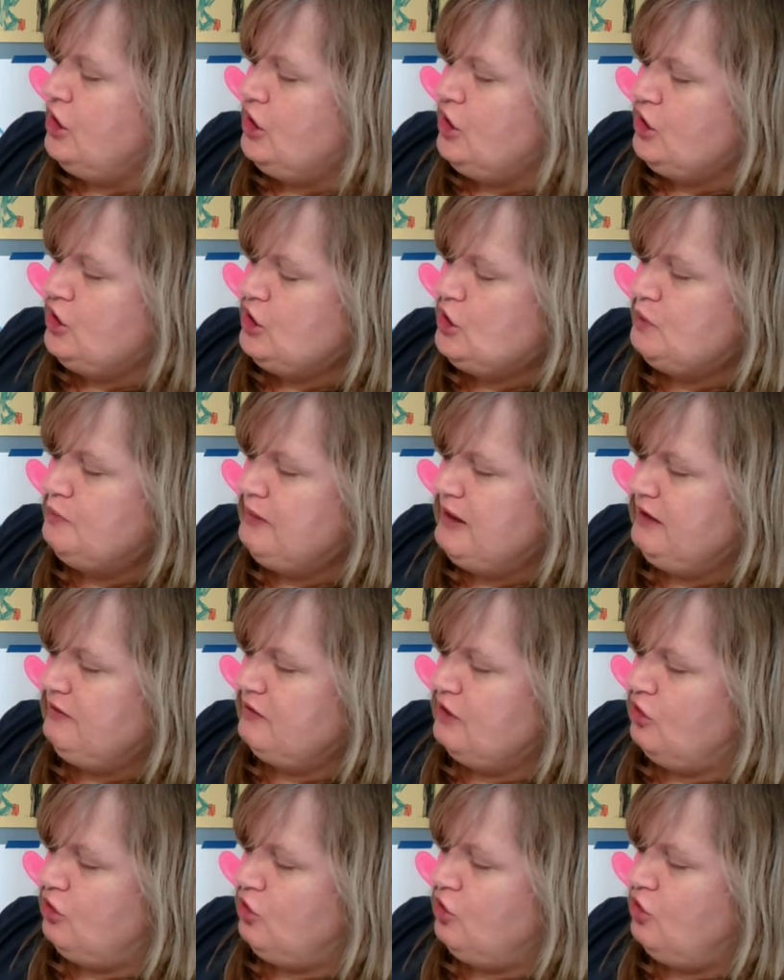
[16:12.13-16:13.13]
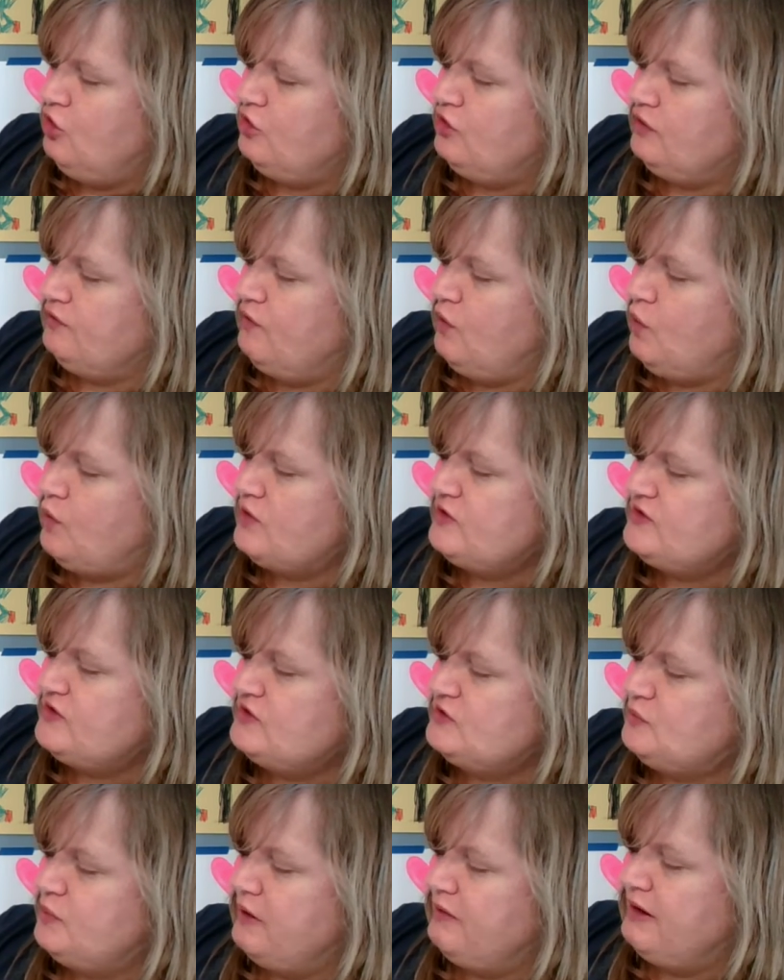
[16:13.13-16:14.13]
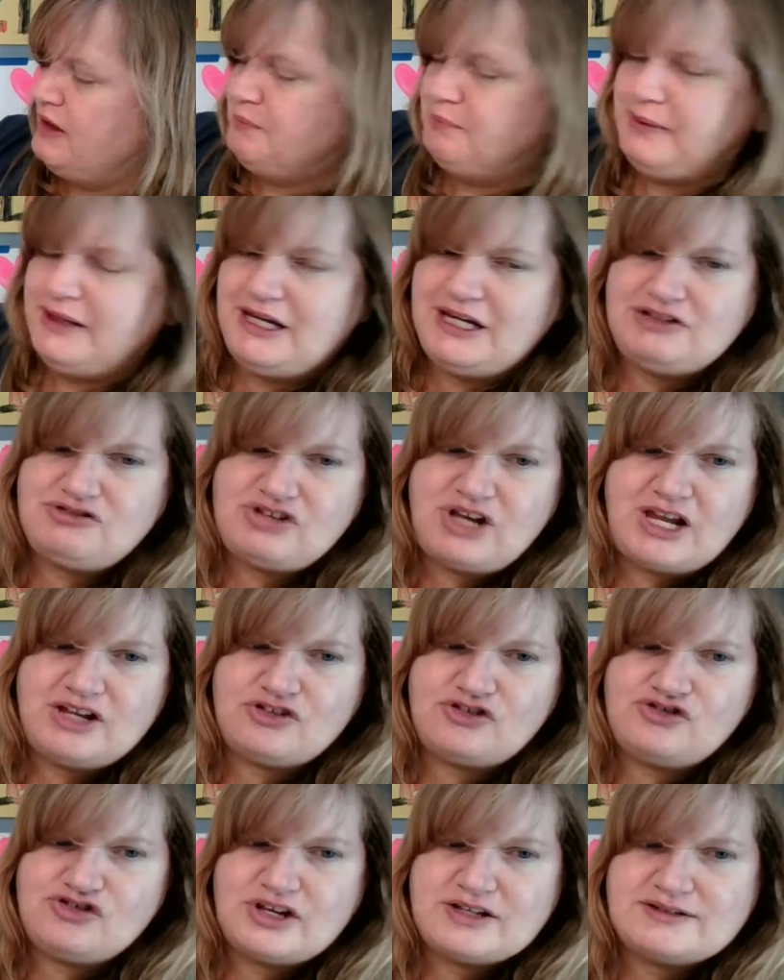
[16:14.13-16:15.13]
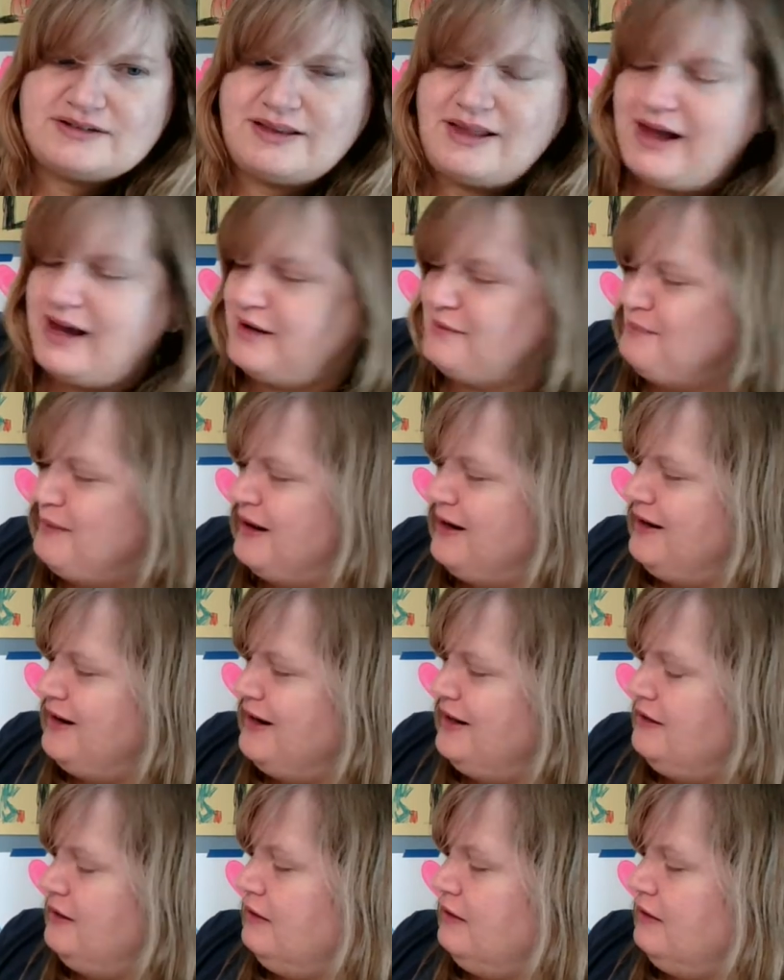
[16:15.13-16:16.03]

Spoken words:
You mean the herd of horses wearing PJs just like mine?